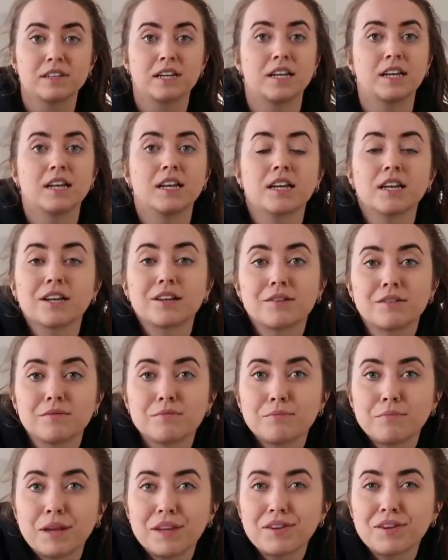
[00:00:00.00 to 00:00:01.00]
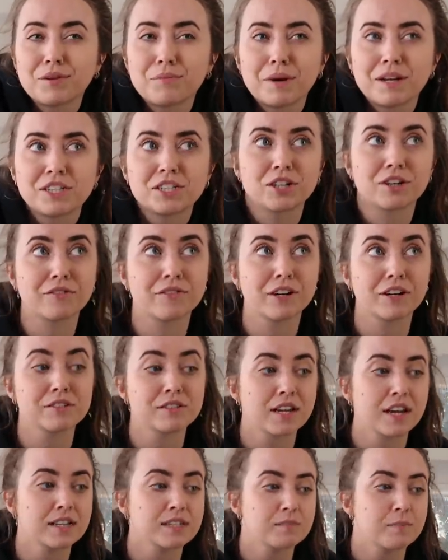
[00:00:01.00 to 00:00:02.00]
in mainly in my channel
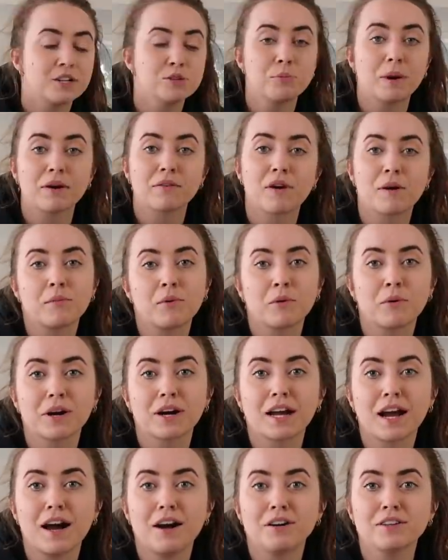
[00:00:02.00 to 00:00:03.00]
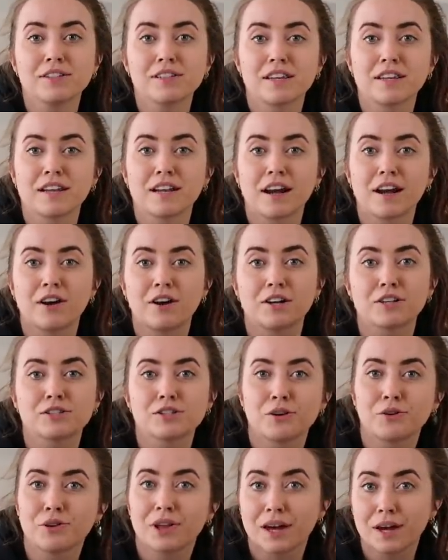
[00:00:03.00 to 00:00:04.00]
videos, I guess. I do my Rumble workouts and then I
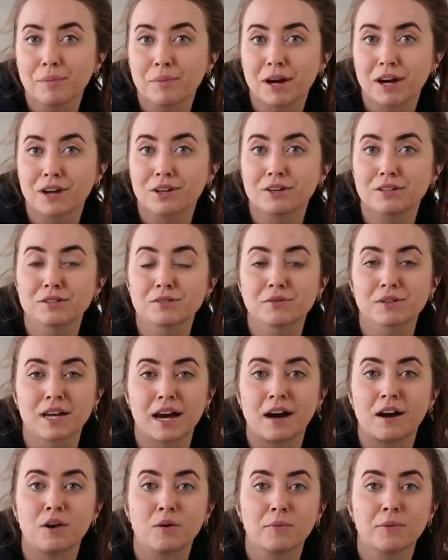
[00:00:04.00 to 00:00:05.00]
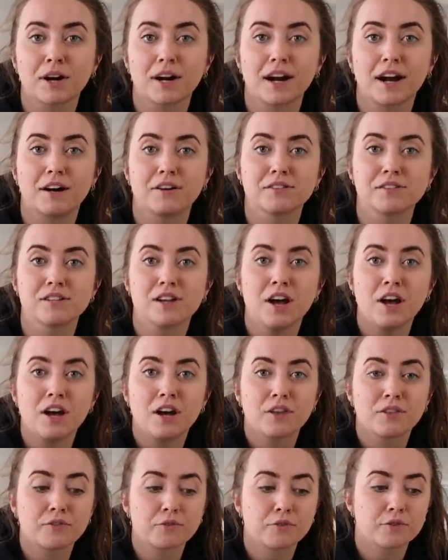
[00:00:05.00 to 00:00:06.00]
also like pair those with at-home workouts
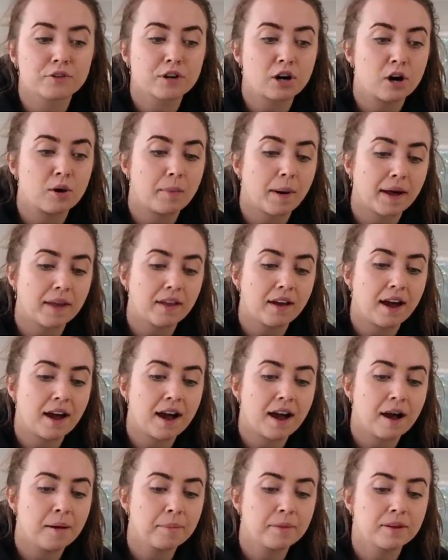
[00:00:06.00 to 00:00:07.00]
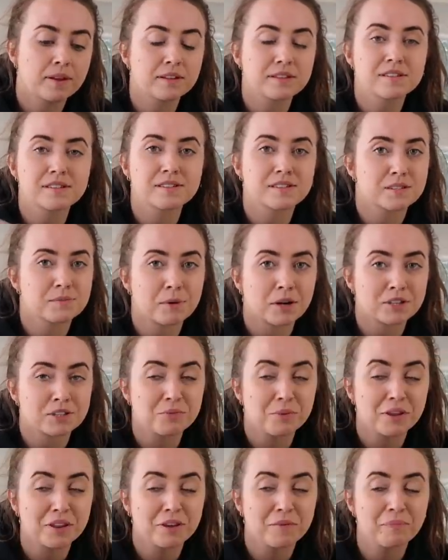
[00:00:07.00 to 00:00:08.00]
through the Copilot app. This isn't
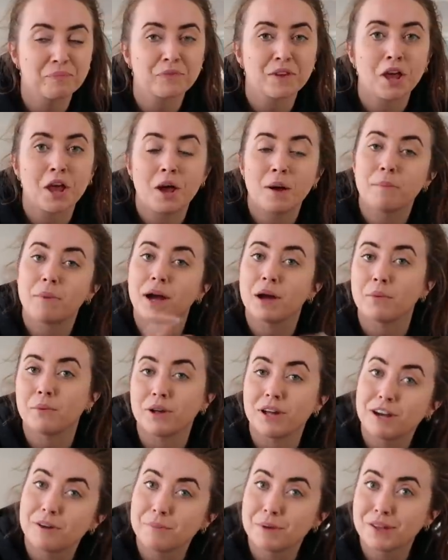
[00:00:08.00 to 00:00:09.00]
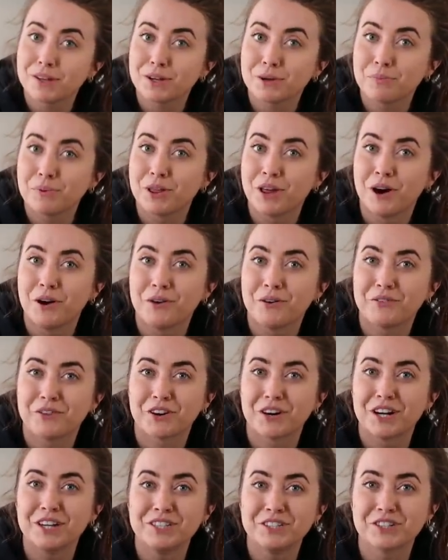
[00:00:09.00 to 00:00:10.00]
sponsored by them, but I will have my link below if
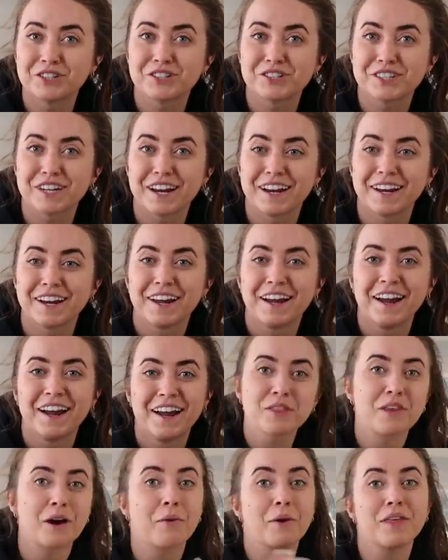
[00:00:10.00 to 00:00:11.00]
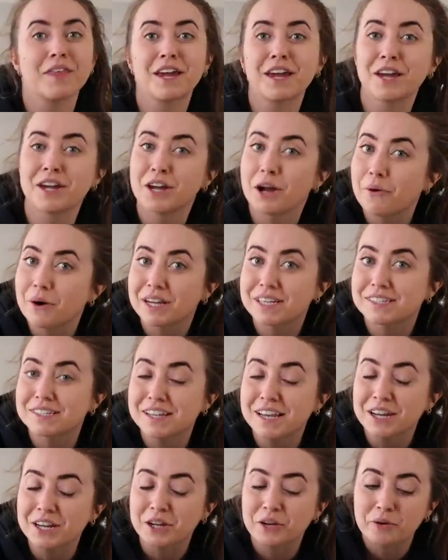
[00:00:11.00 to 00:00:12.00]
you're interested. That way they can know I
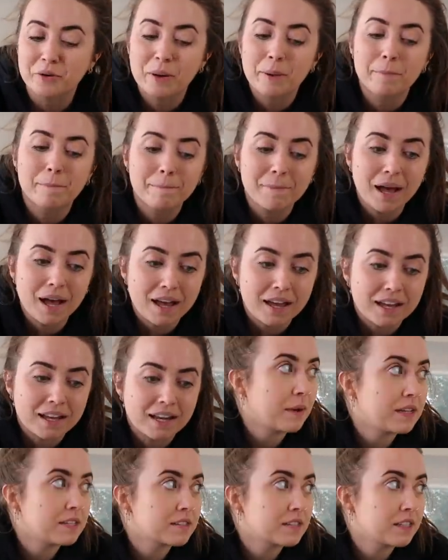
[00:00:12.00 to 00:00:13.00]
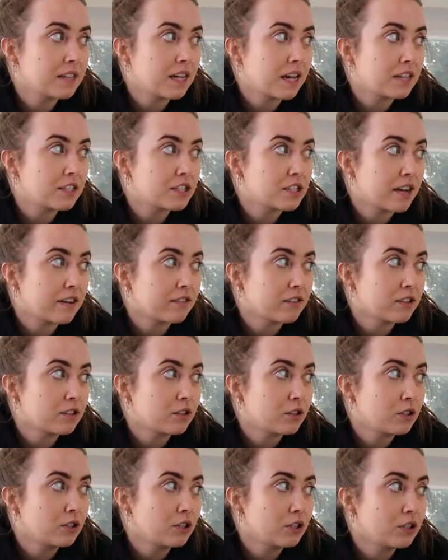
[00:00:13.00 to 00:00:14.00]
sent you, but basically I just have a
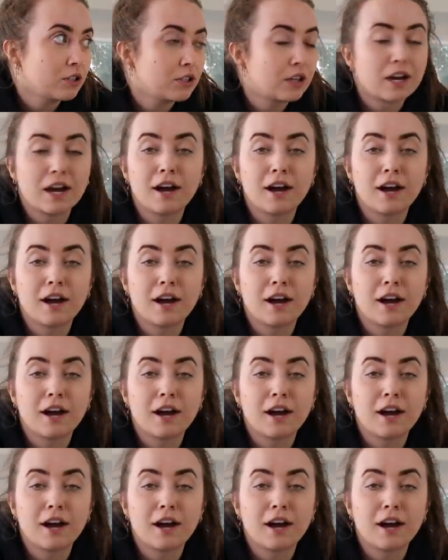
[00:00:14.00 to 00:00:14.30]
little